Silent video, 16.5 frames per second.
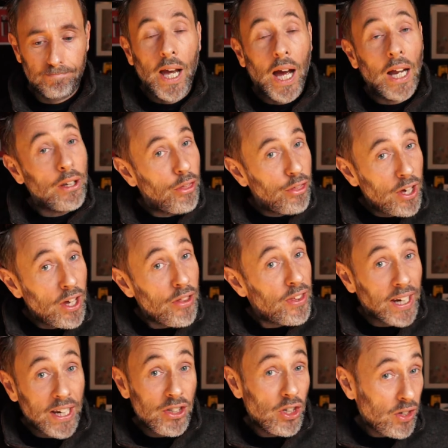And the third
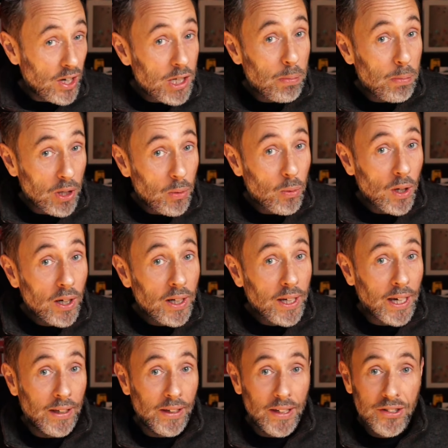thing is you need to put the work
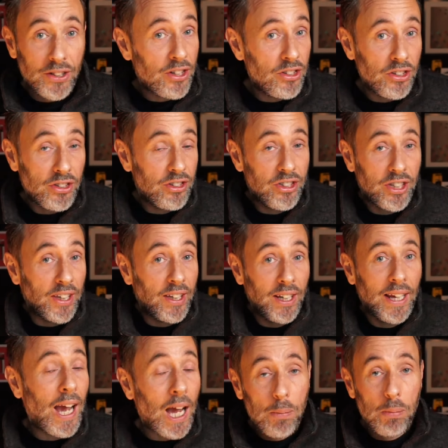in. This doesn't suddenly
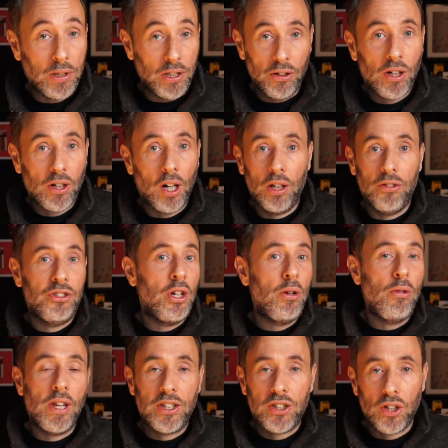happen. You can't do
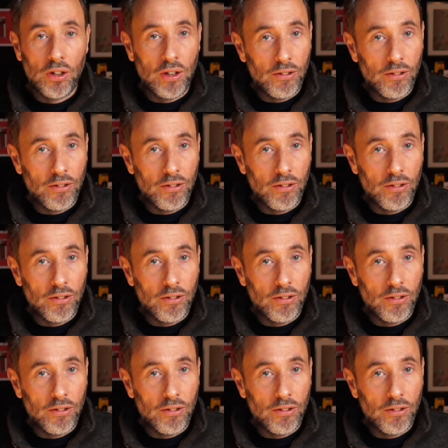this on the